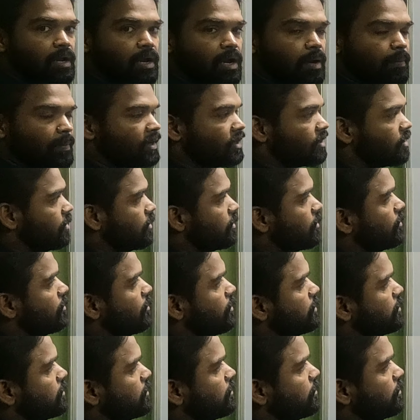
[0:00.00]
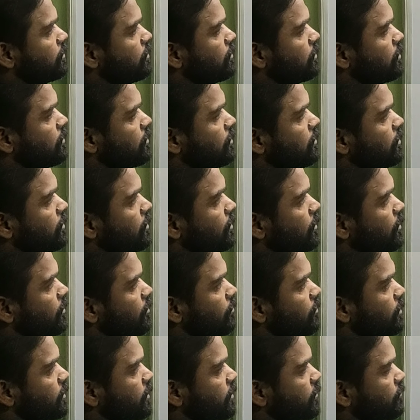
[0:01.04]
Am I clear or not? Now
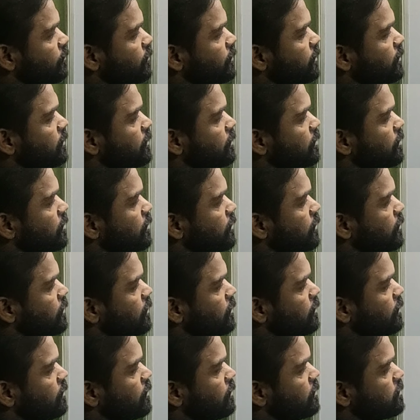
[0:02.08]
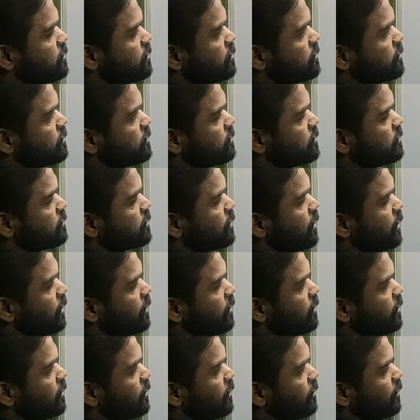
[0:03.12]
look carefully. This is
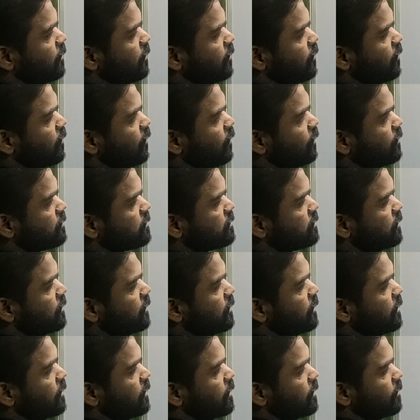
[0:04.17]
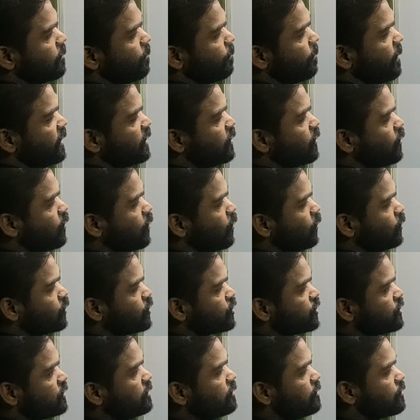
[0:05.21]
sin a, cos a. By
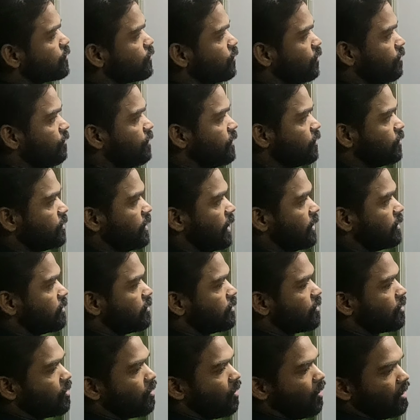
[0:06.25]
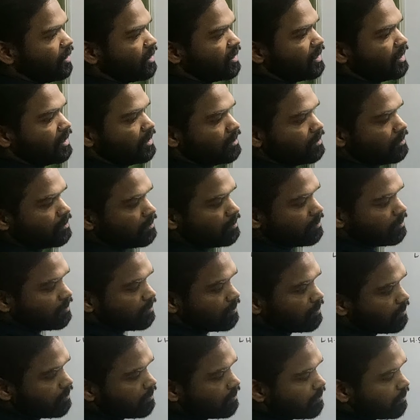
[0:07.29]
quotient rule, we know that cot a
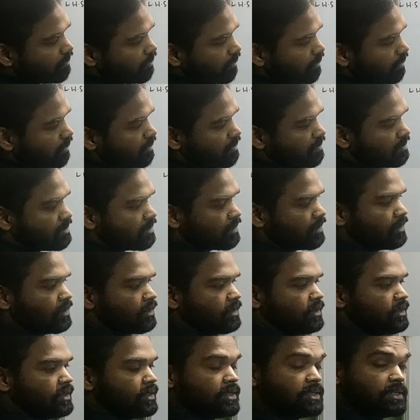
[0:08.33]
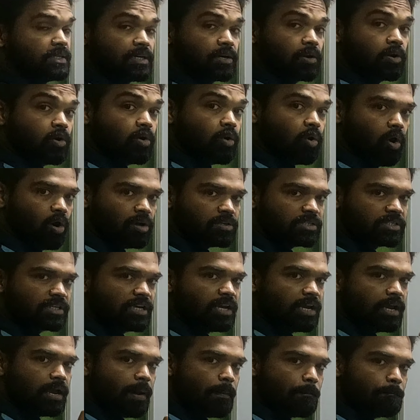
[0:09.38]
is cos
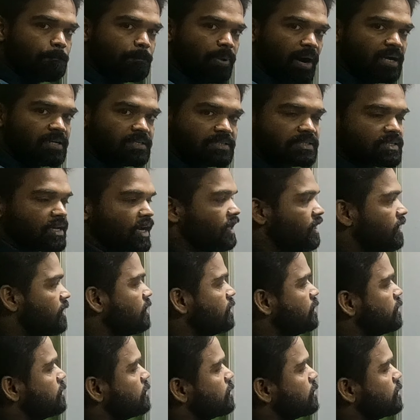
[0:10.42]
a by sin a.